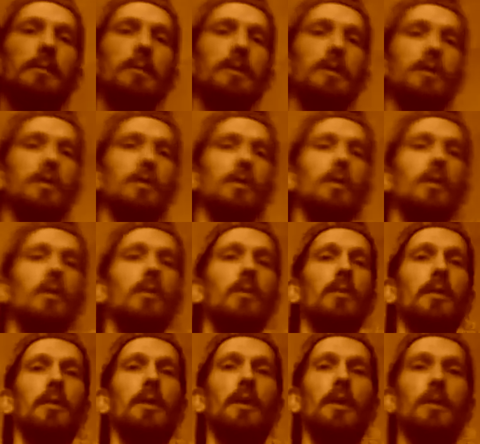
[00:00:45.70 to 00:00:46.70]
a position to
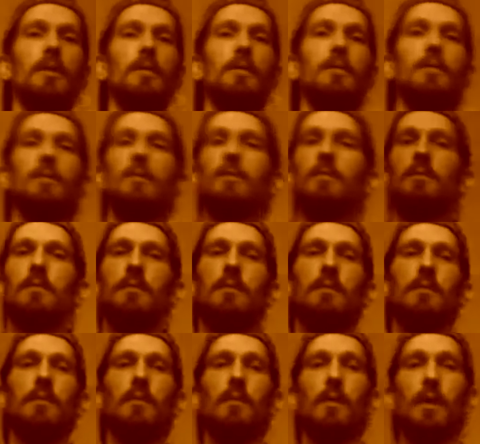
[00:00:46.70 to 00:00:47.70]
hold it in,
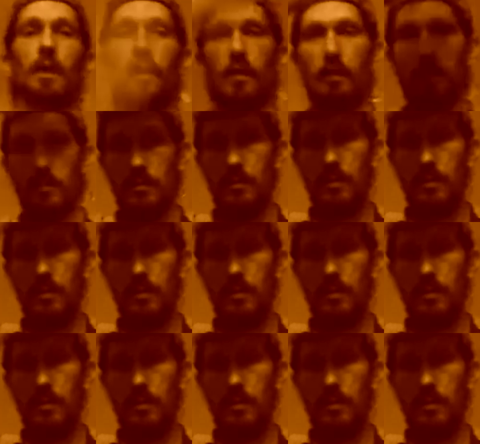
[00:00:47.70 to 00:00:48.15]
okay?